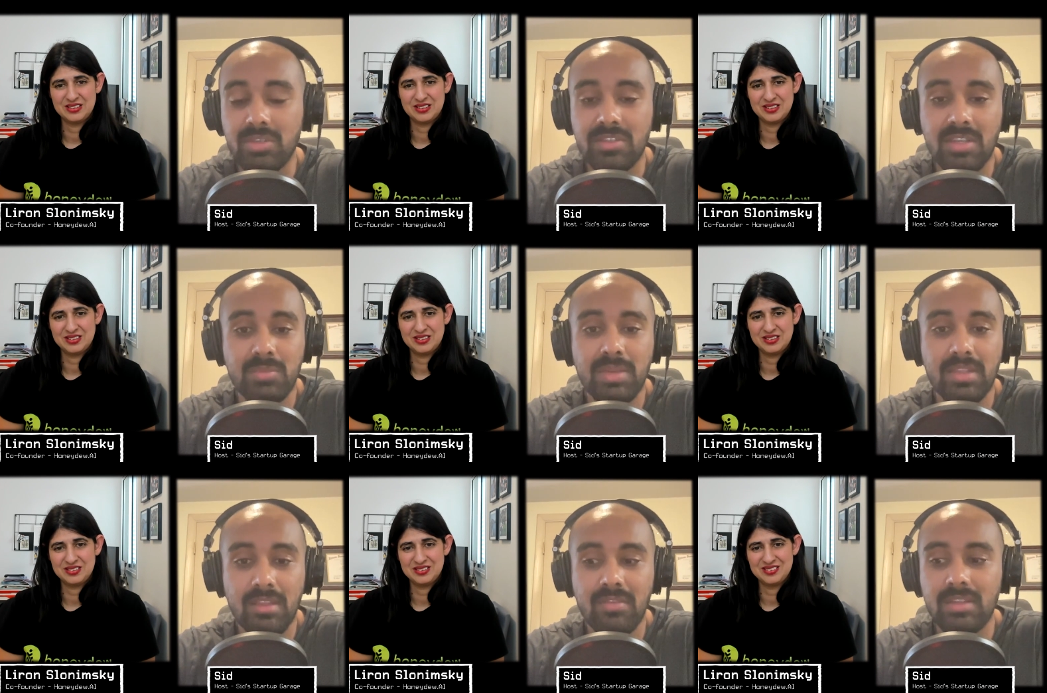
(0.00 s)
Speaker 1: was not
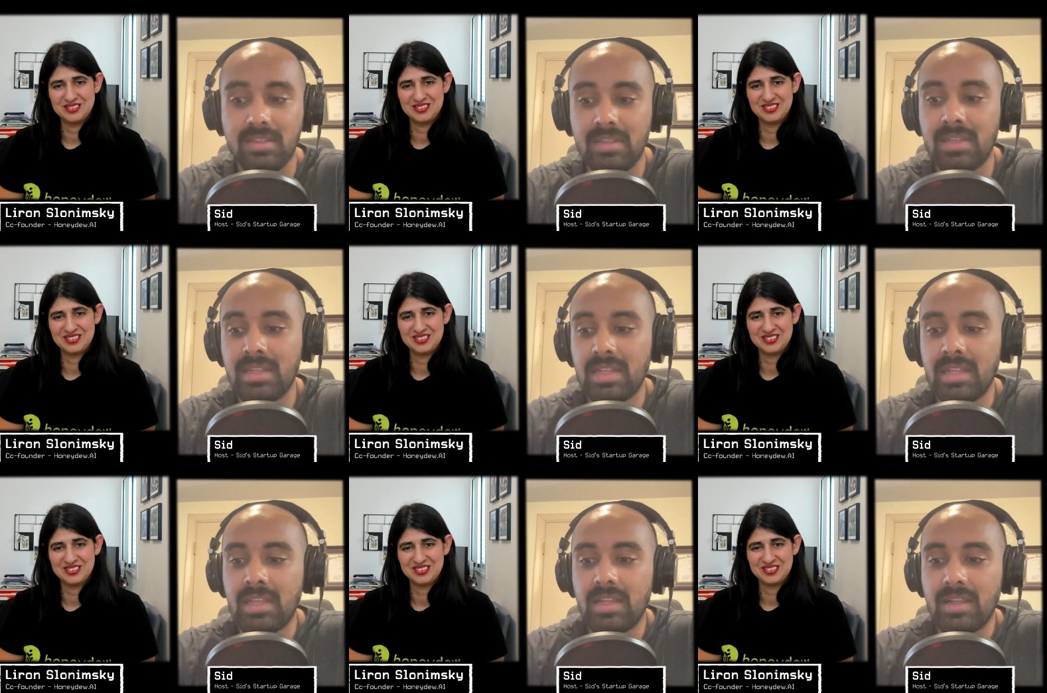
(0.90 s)
expecting that.
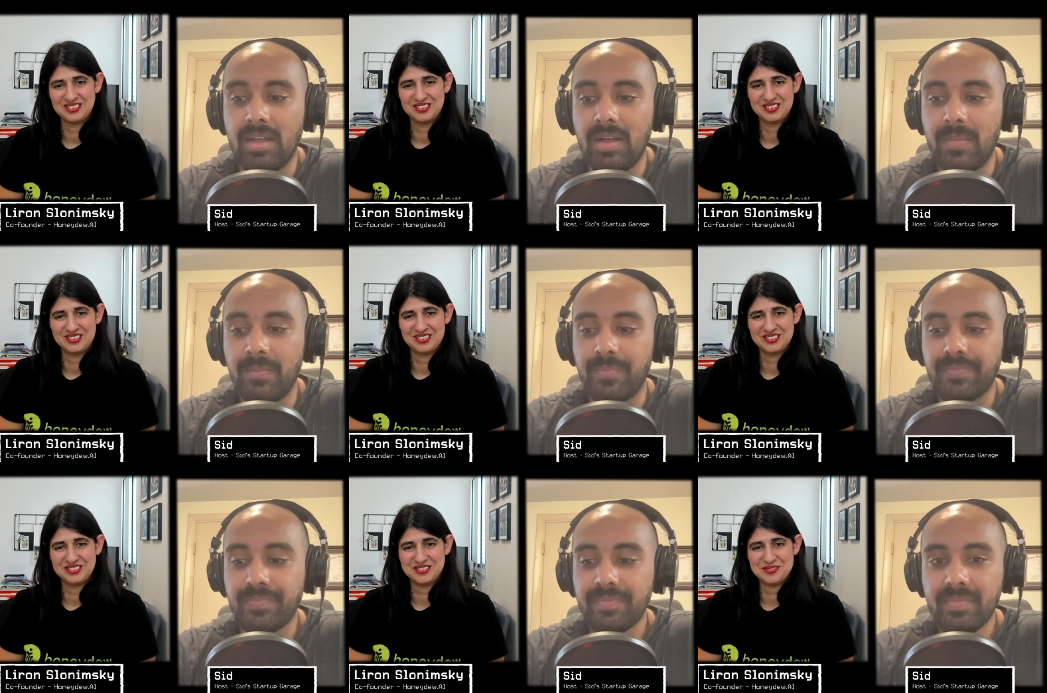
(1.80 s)
Um,
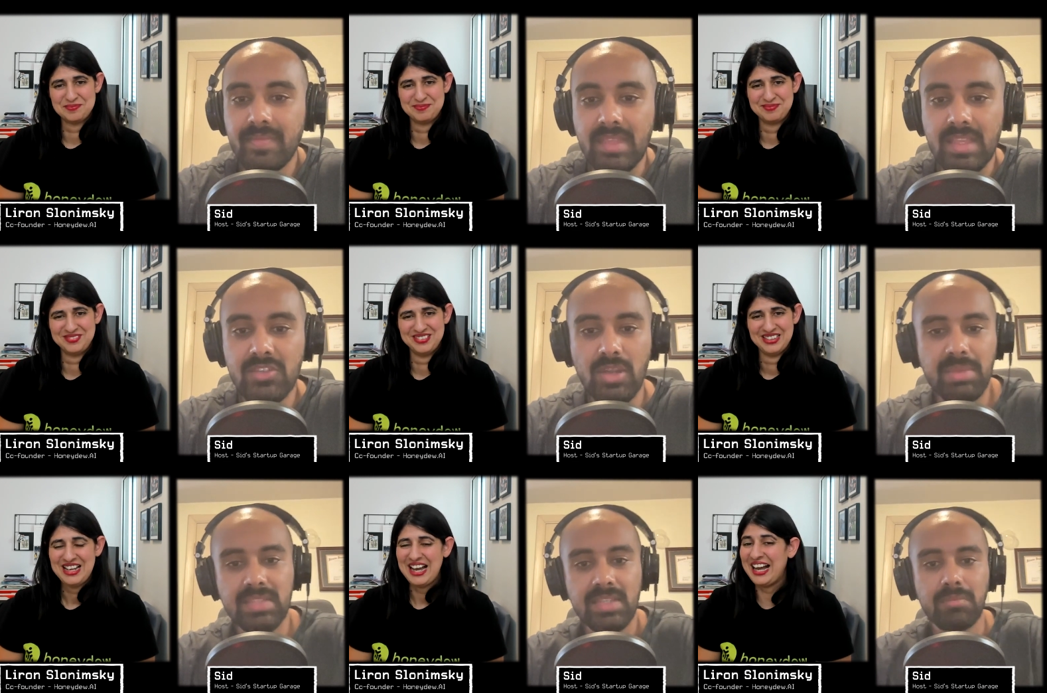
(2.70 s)
so I'm
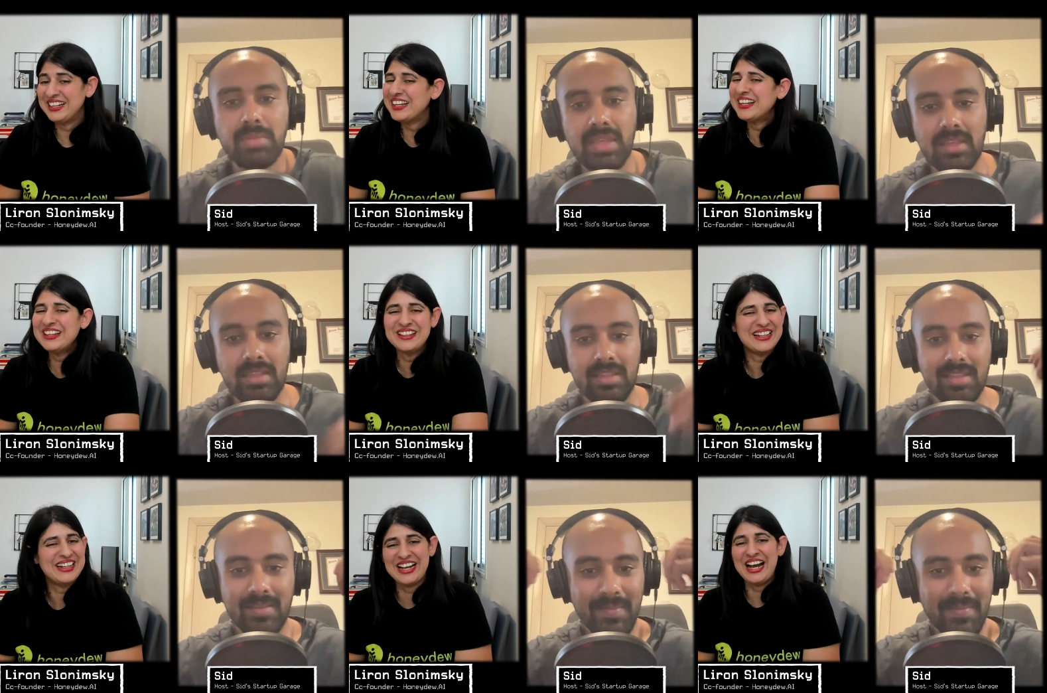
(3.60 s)
guessing being.
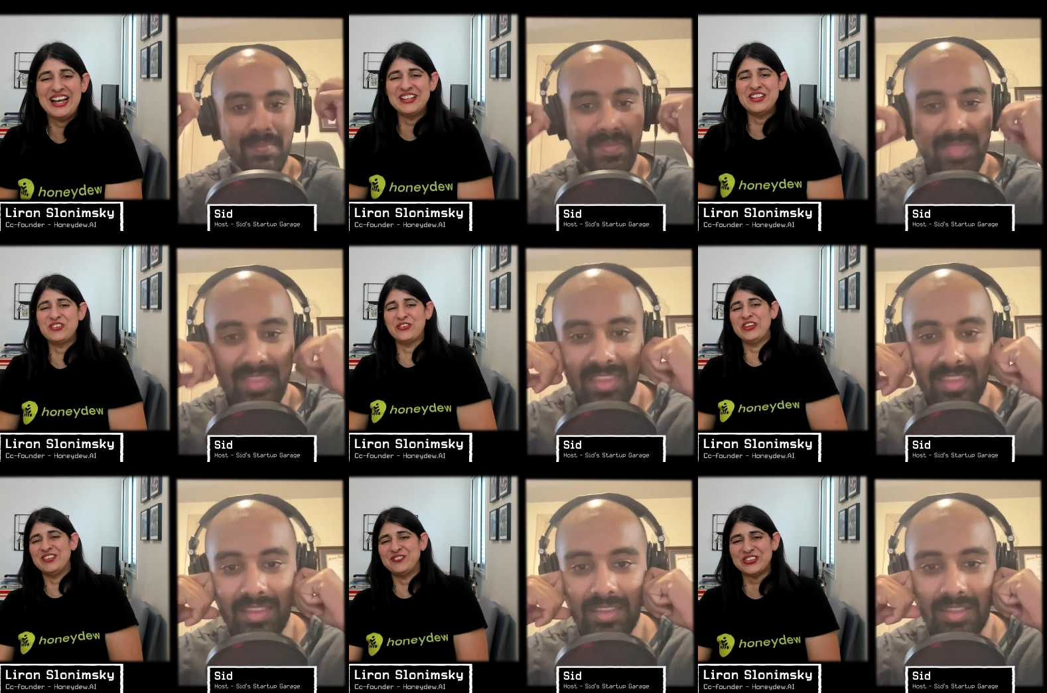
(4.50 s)
Speaker 2: Uh, I didn't
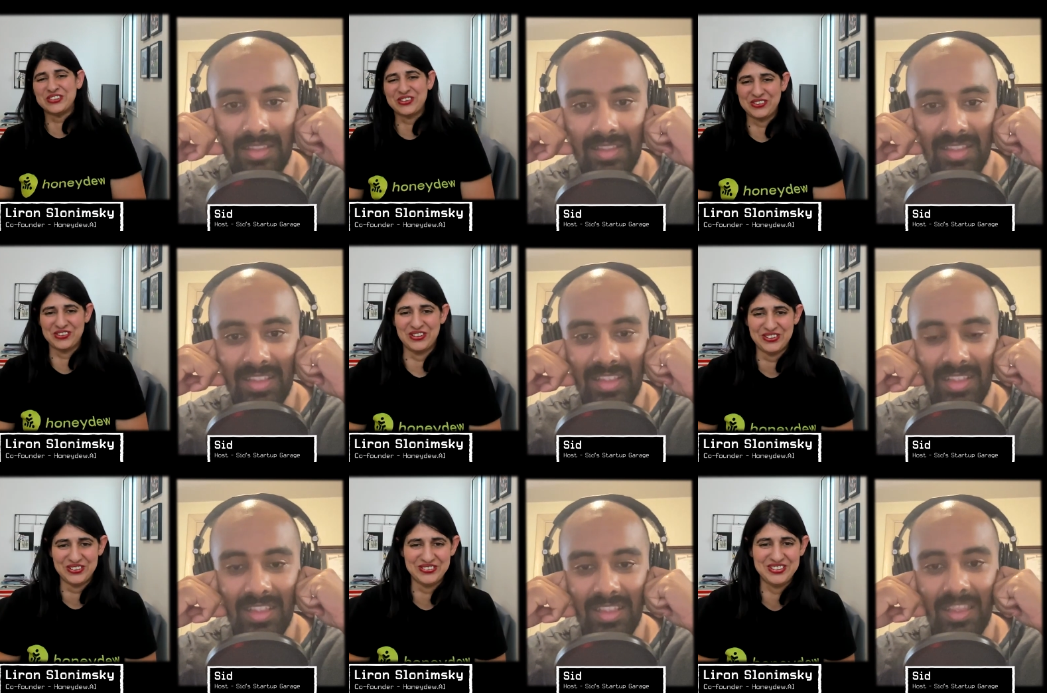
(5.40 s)
read the book,
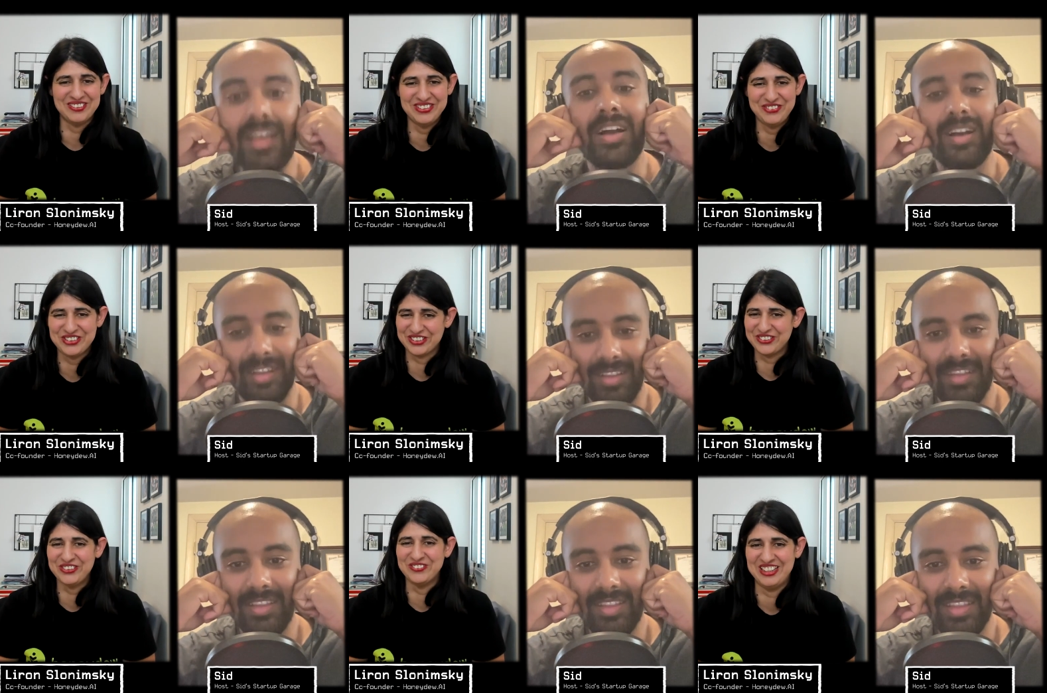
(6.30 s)
so tell me if it's a
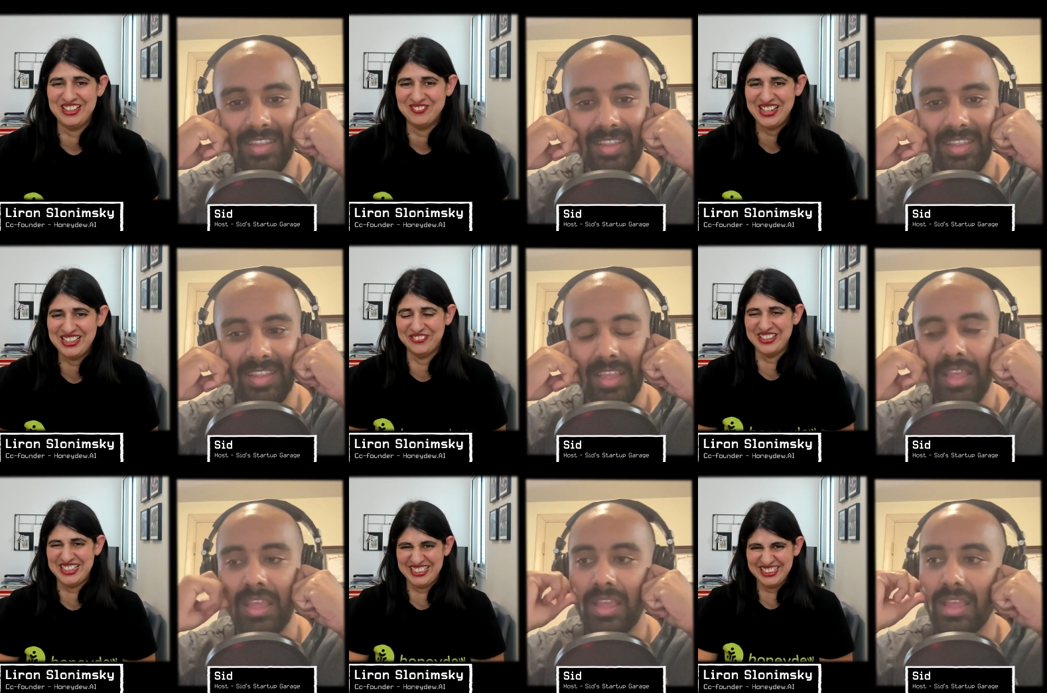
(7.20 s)
good one. I might
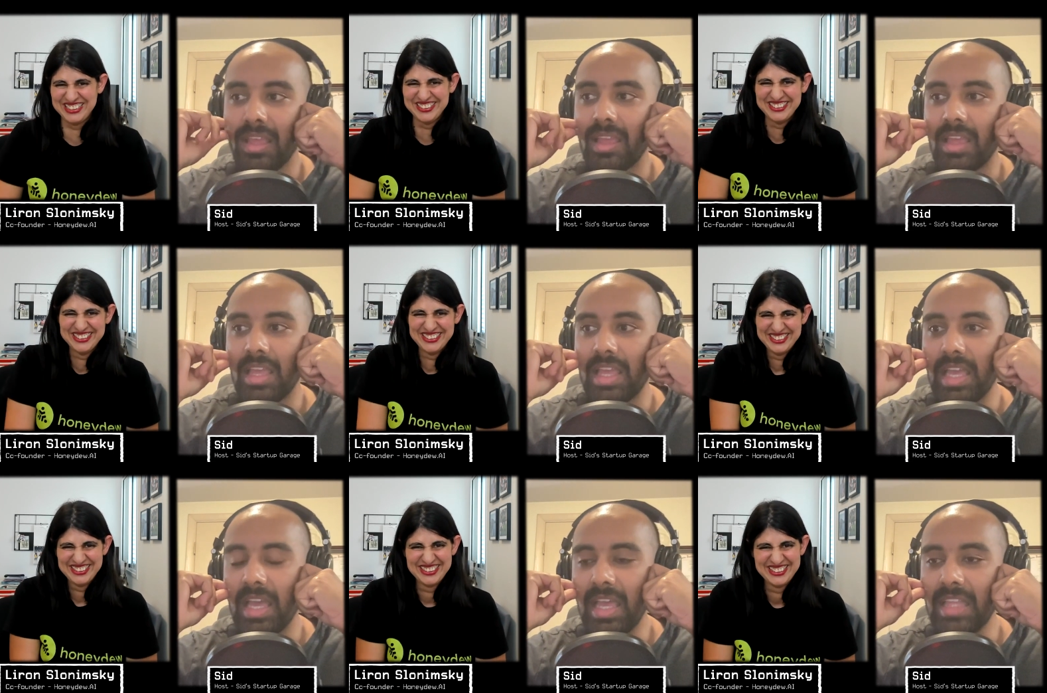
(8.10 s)
read it.
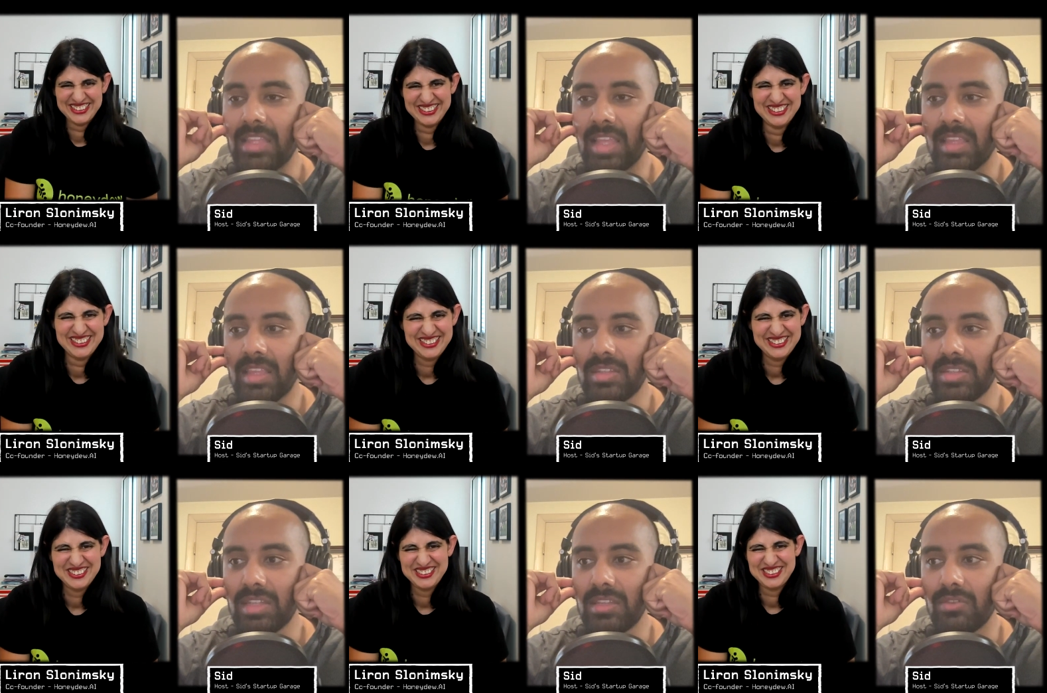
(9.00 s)
Speaker 1: It it
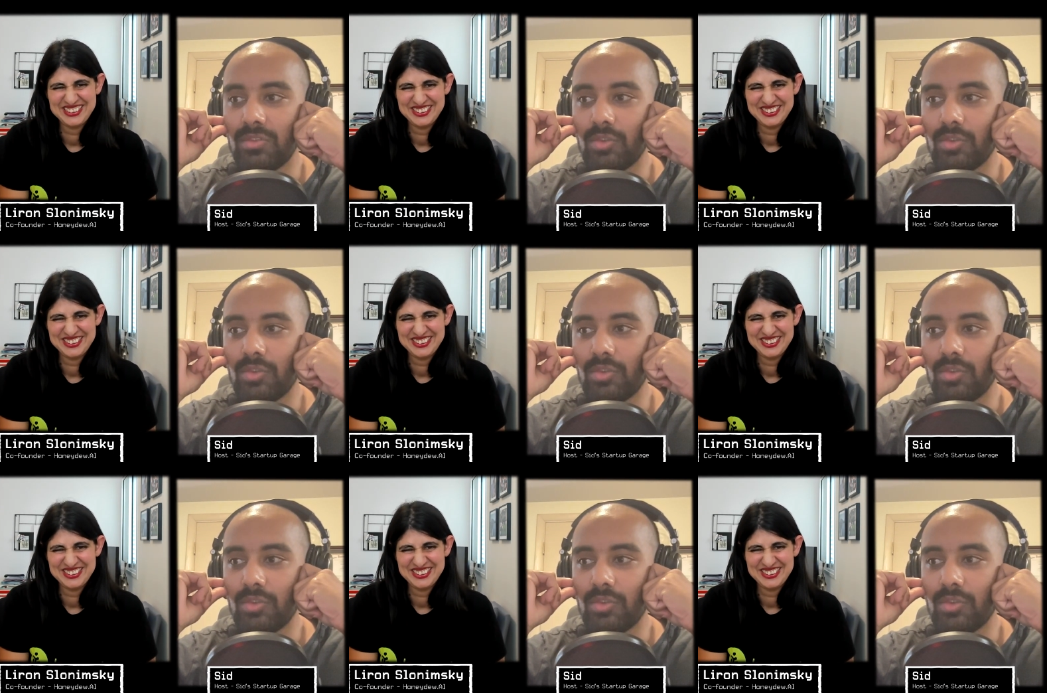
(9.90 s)
is in